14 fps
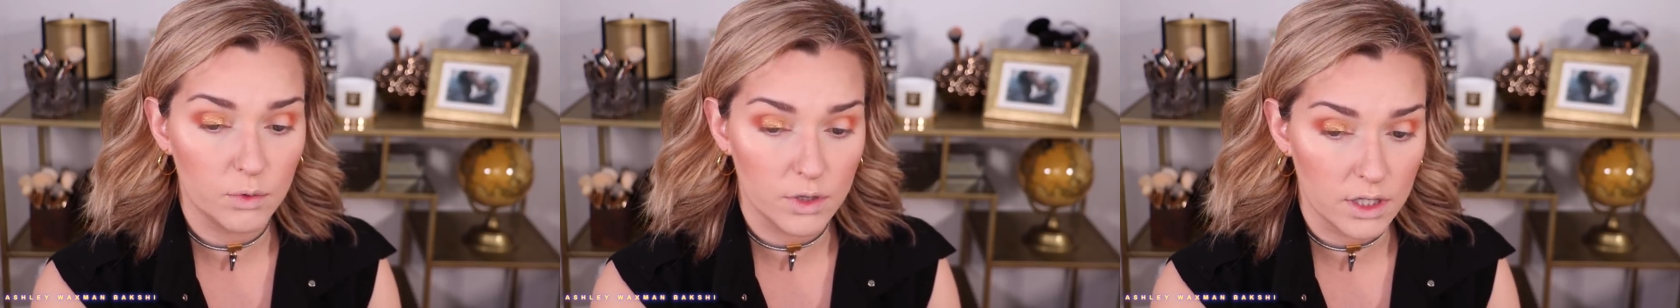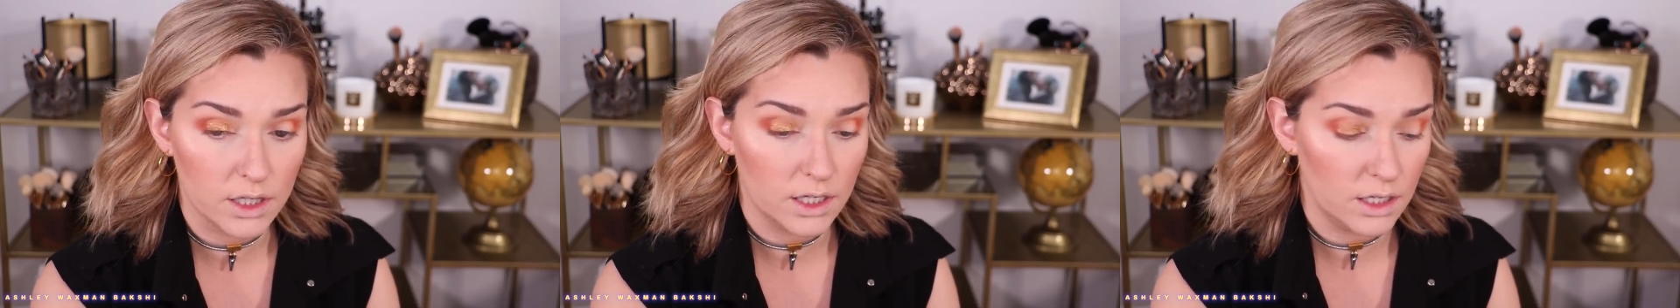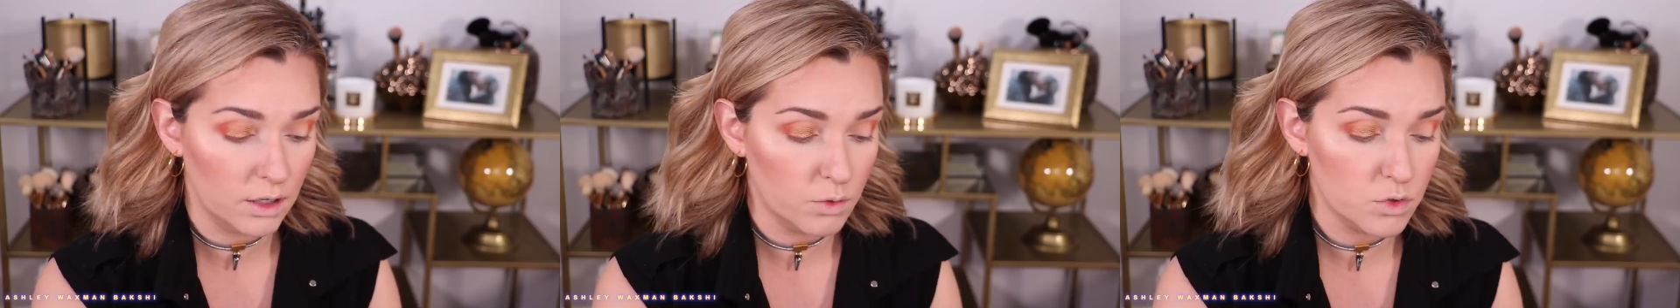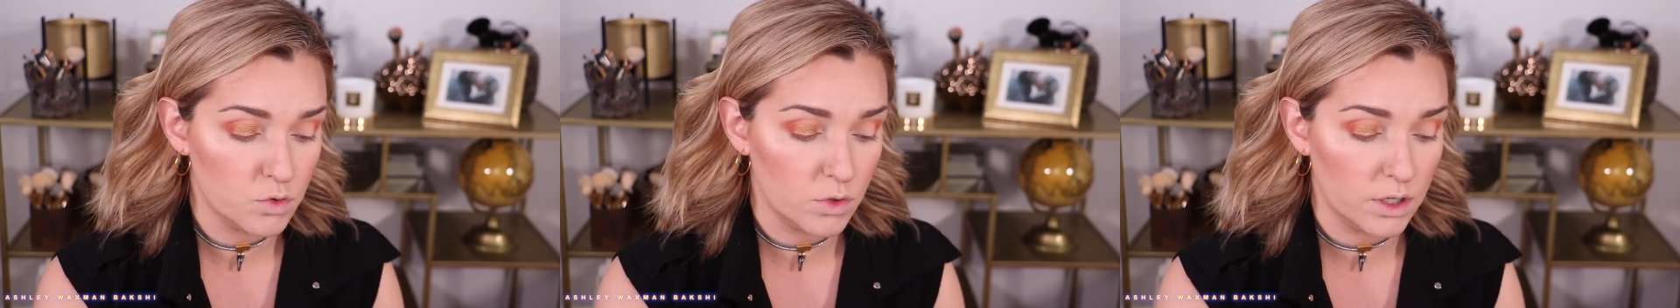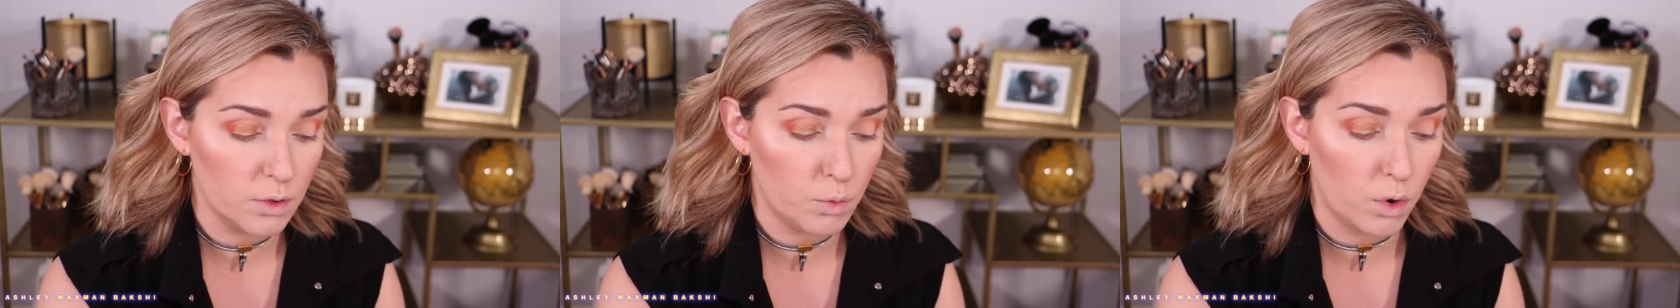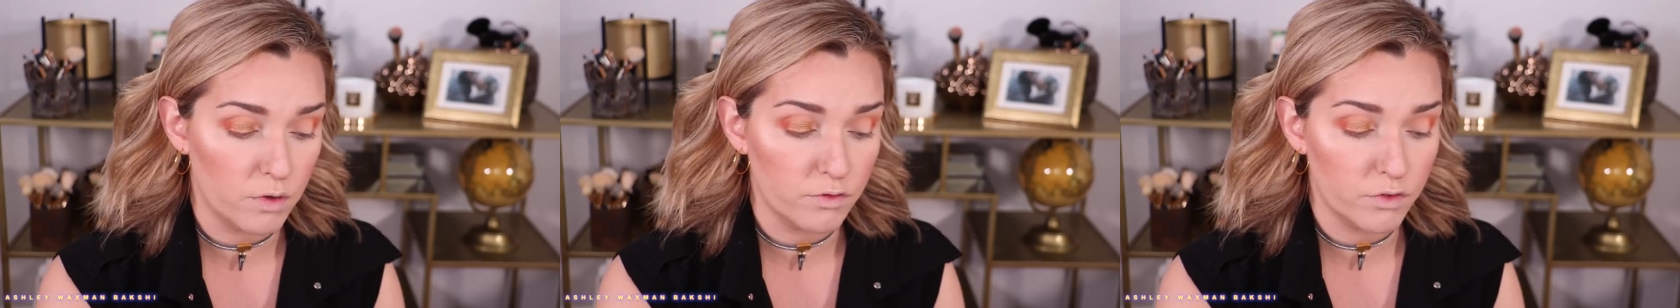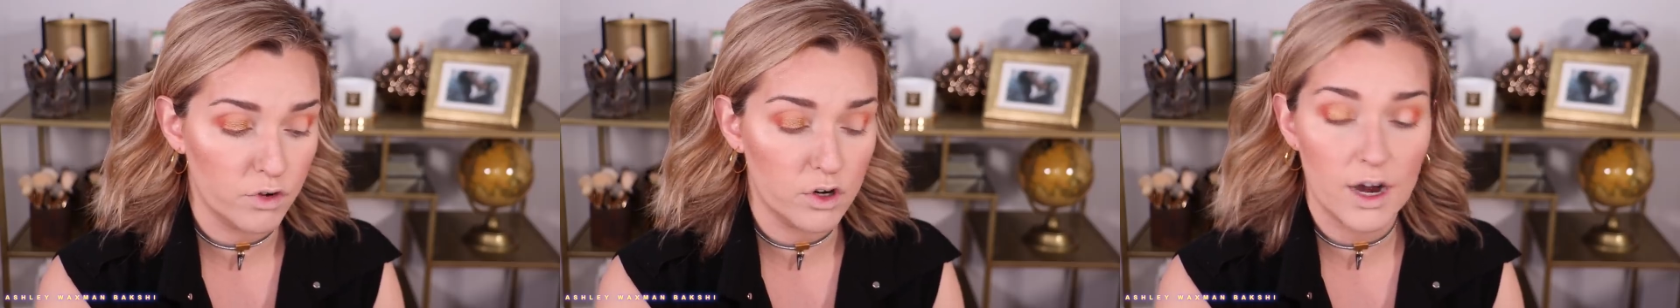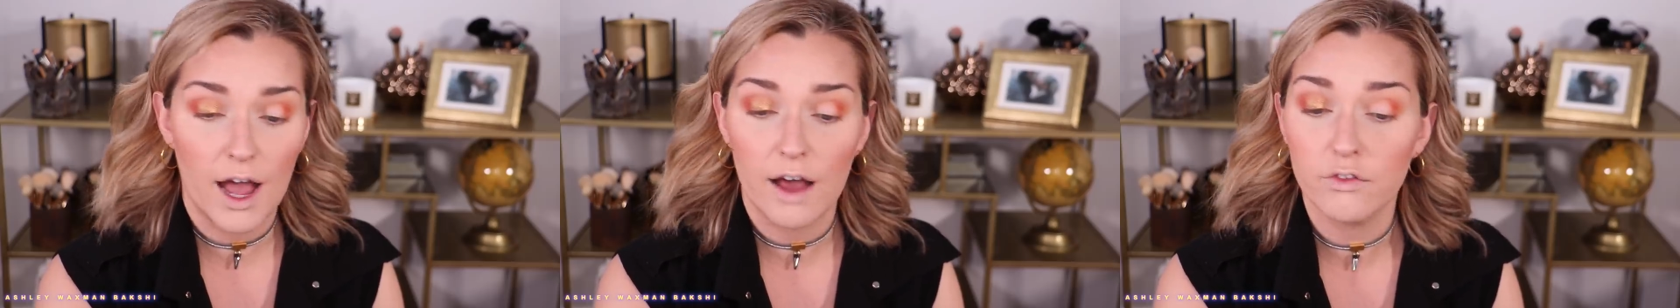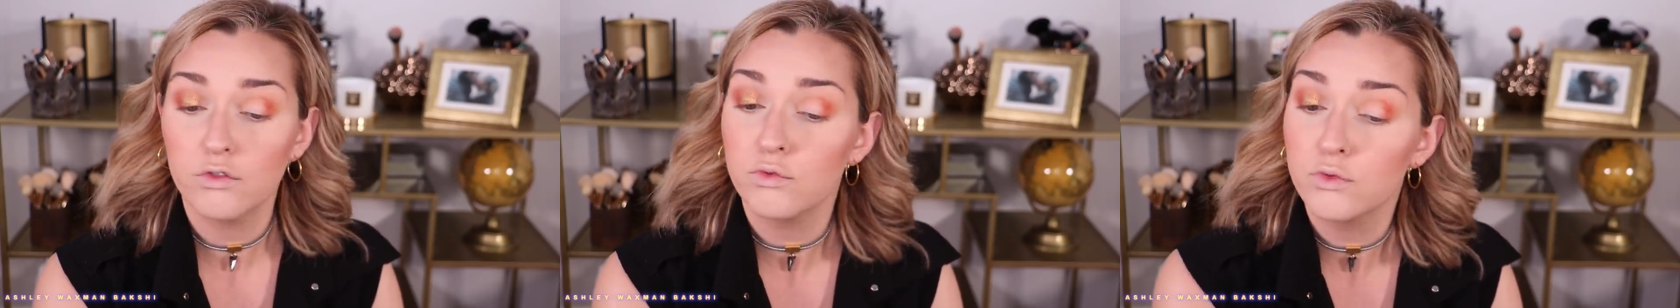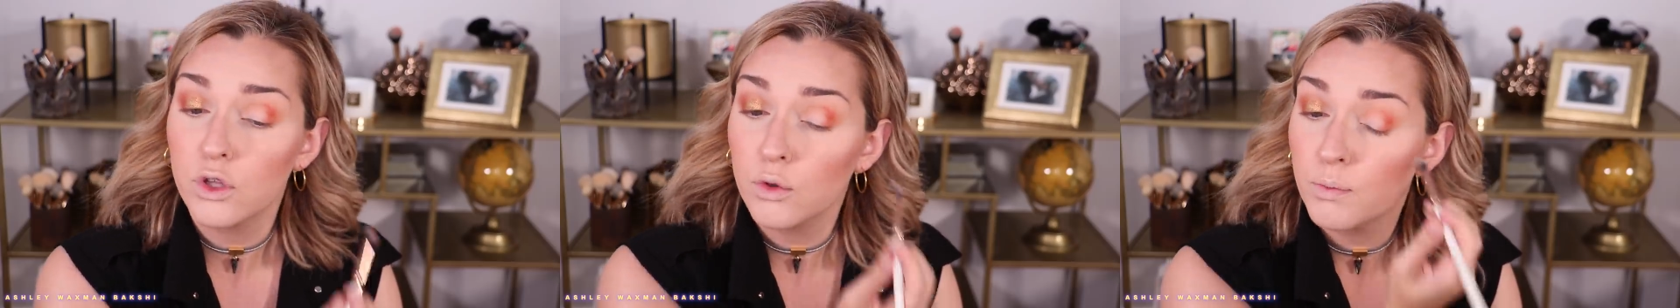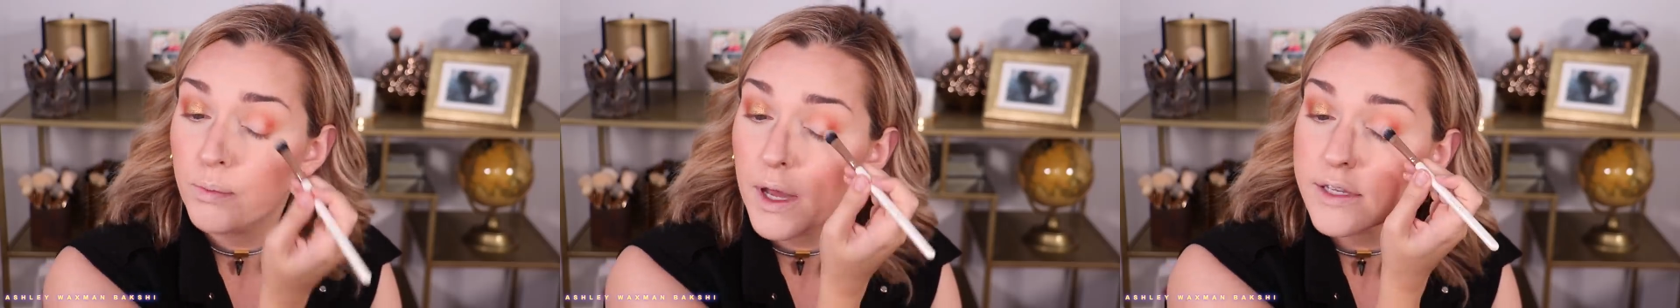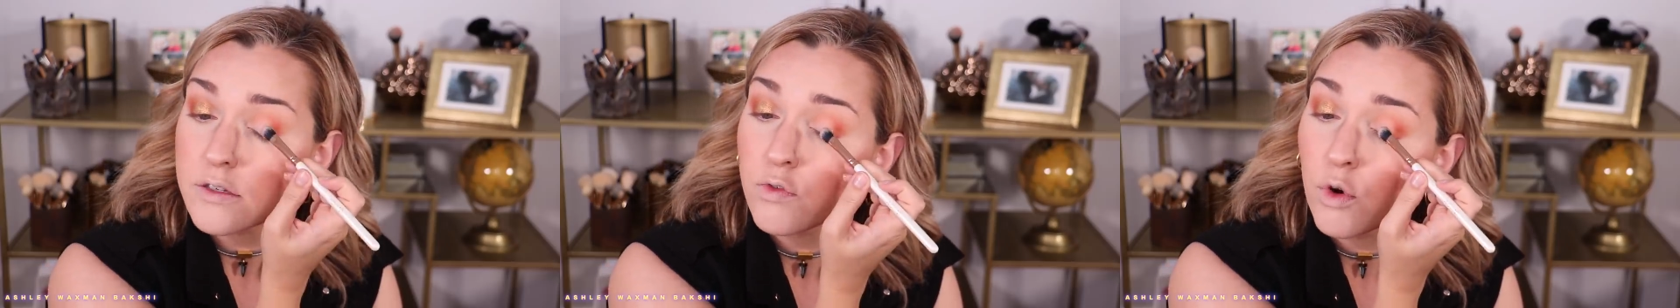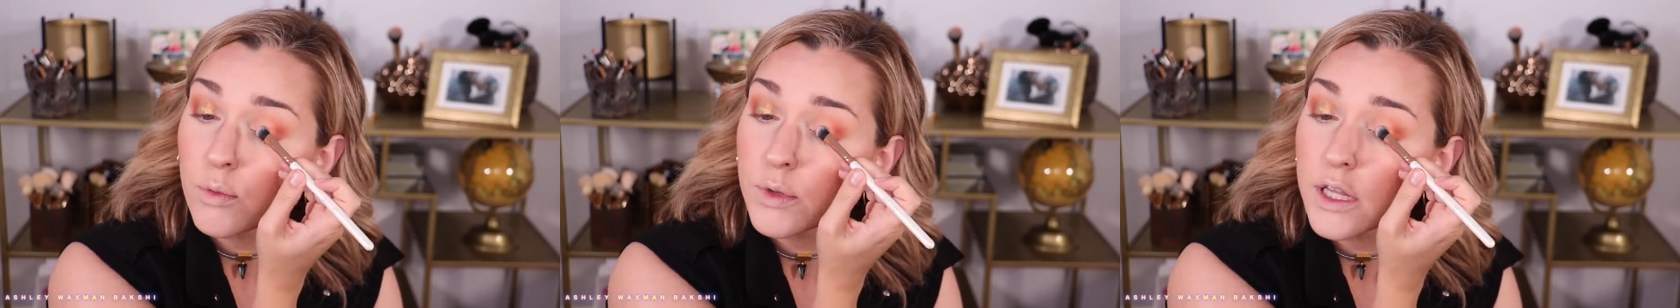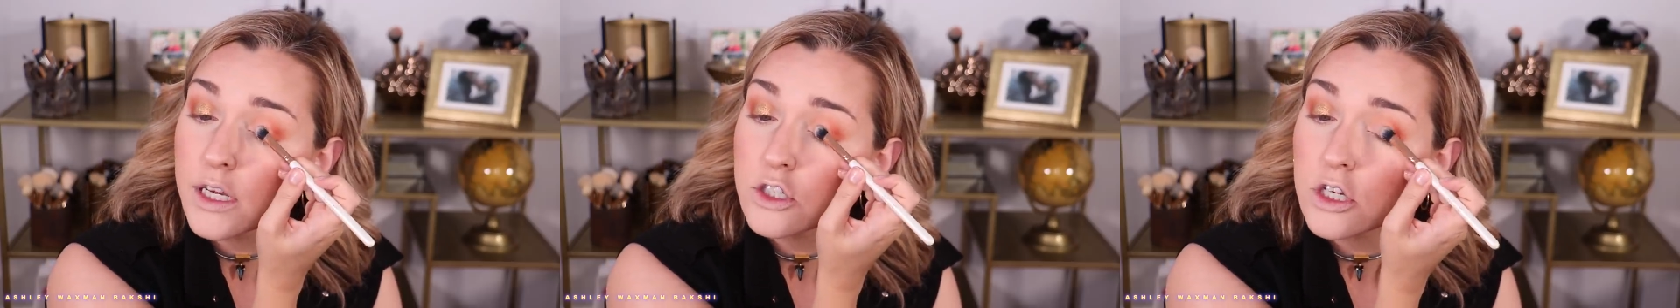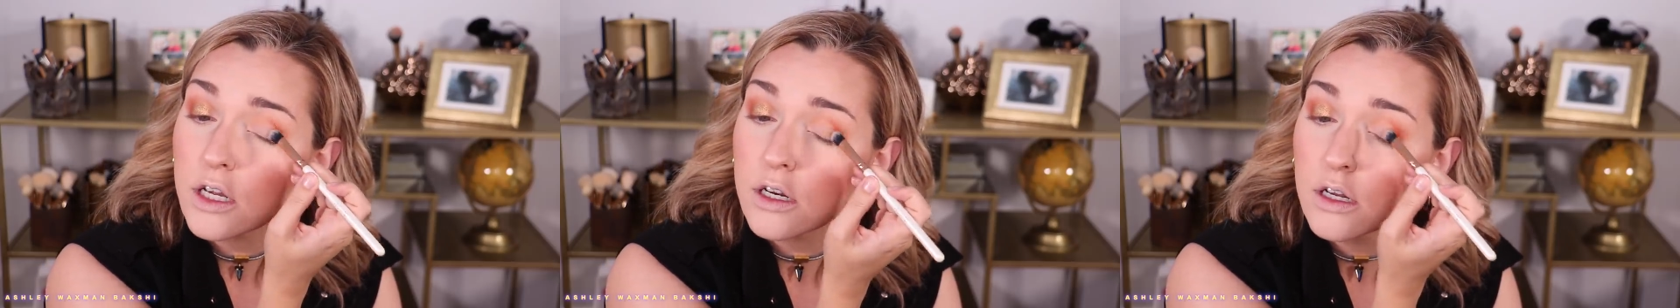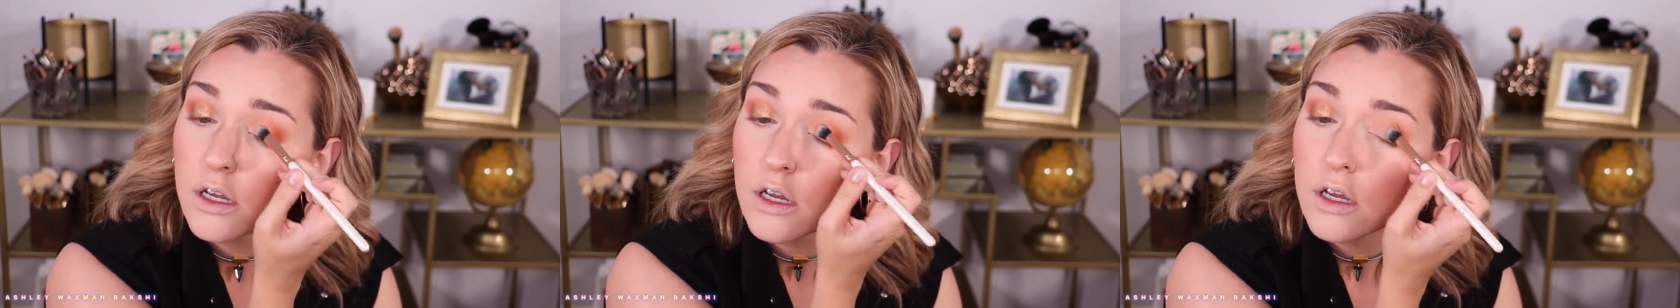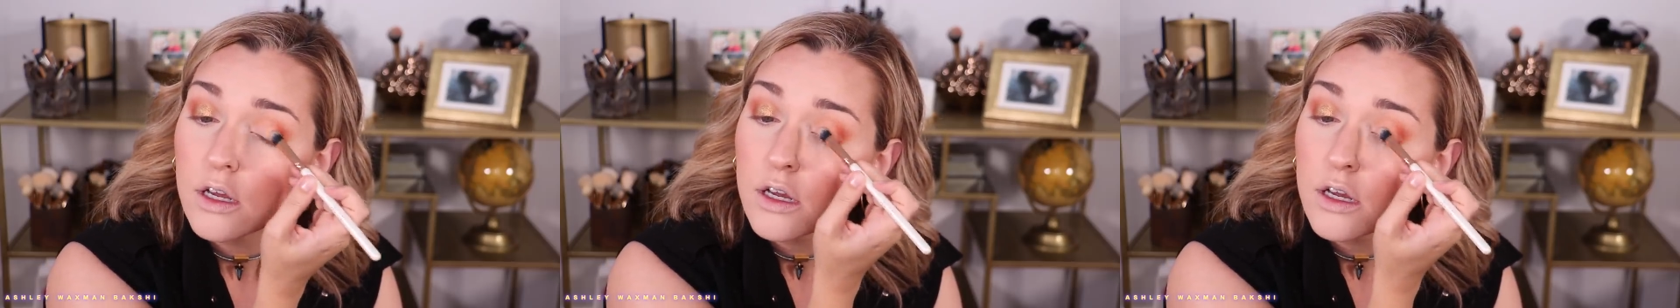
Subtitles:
really, it was really important for her to have the best formulation